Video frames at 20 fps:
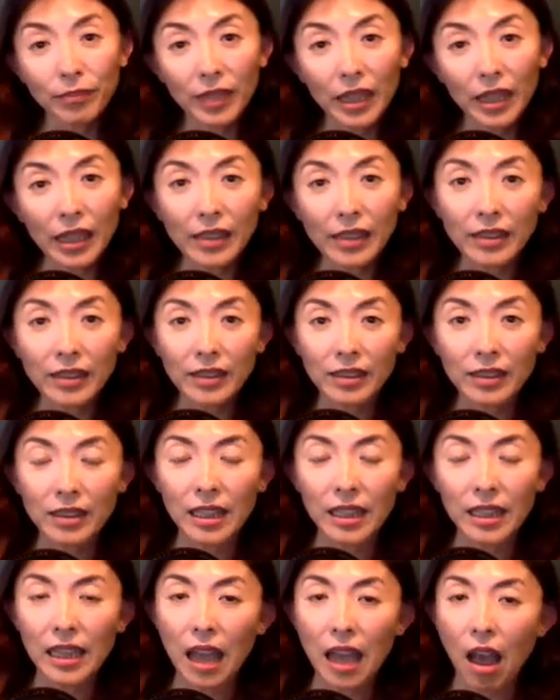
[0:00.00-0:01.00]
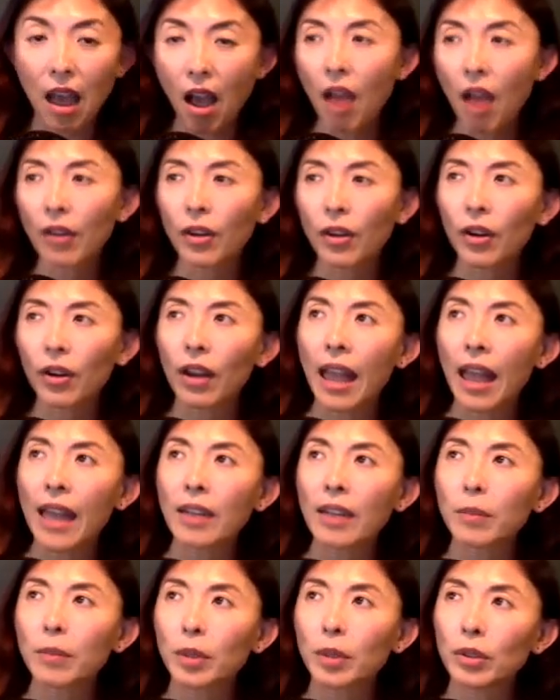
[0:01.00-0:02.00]
in the other
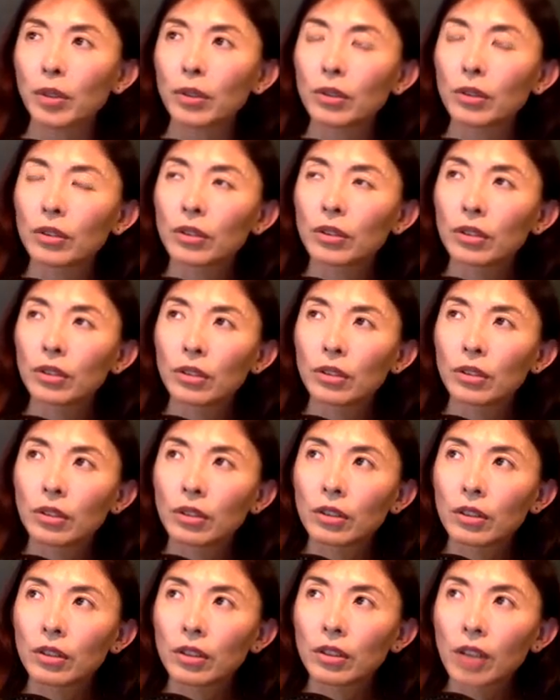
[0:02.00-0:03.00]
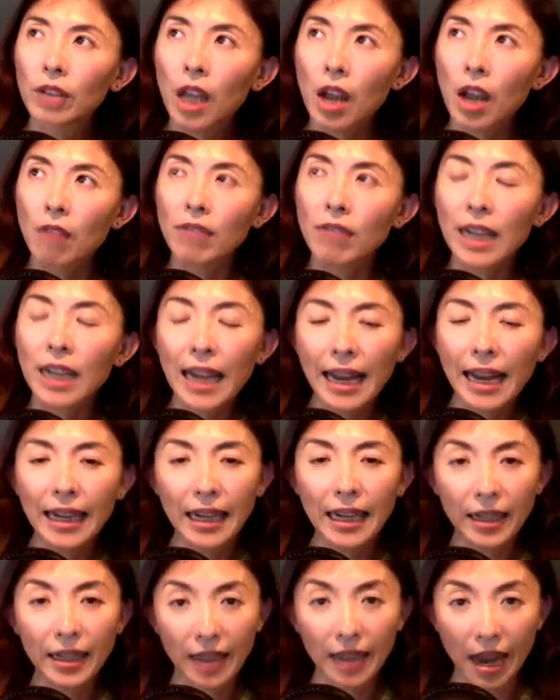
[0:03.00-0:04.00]
animal
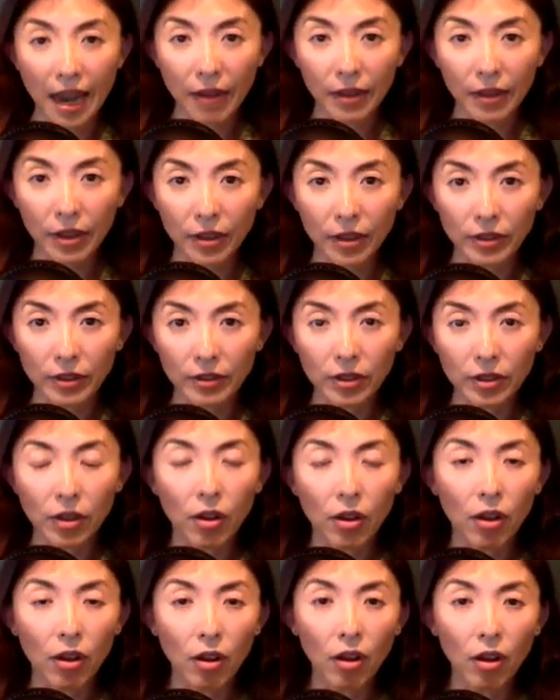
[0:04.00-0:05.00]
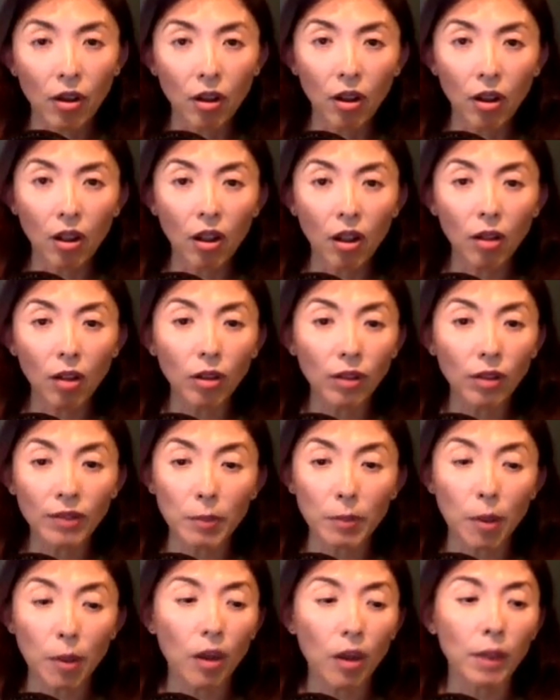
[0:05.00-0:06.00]
related characters, all of
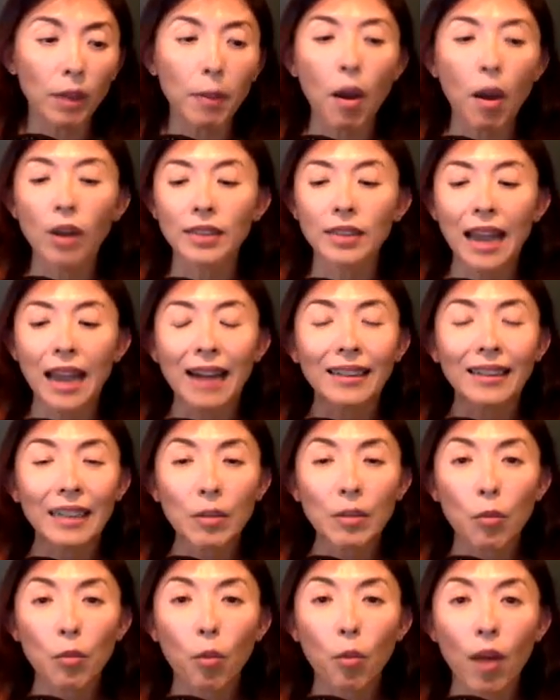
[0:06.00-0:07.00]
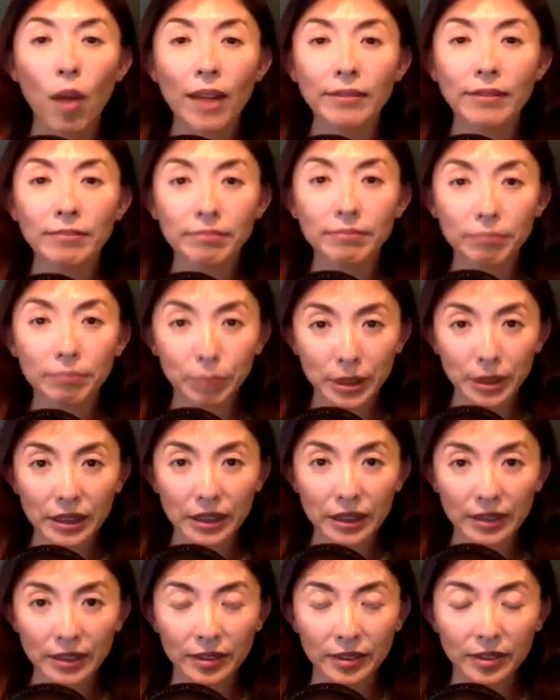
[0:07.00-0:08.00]
the body parts are in one
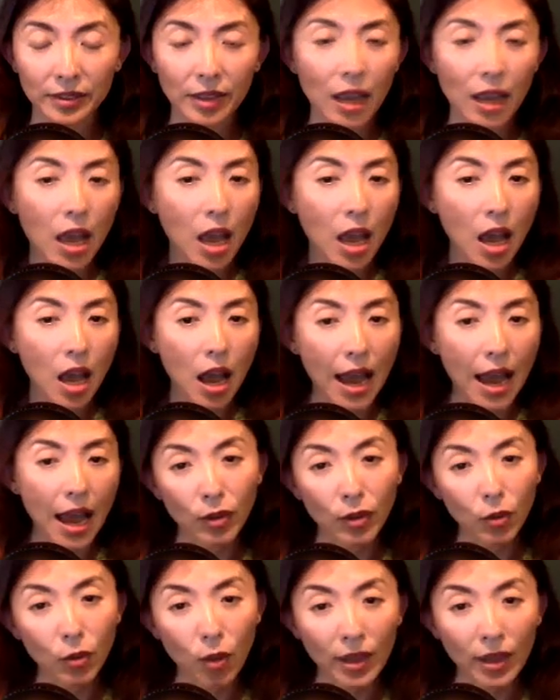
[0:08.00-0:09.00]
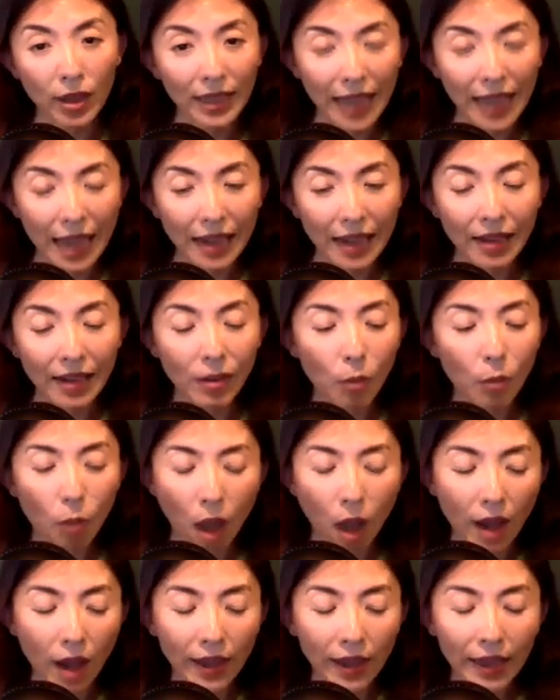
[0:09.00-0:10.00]
piece. I don't quite get it
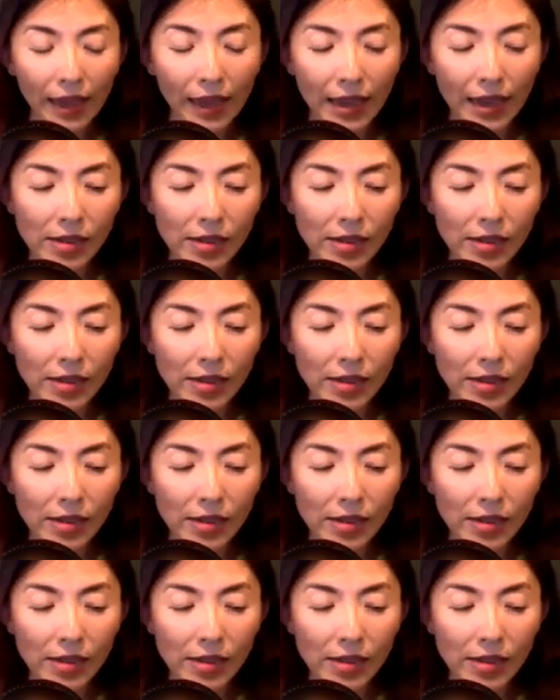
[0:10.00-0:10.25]
why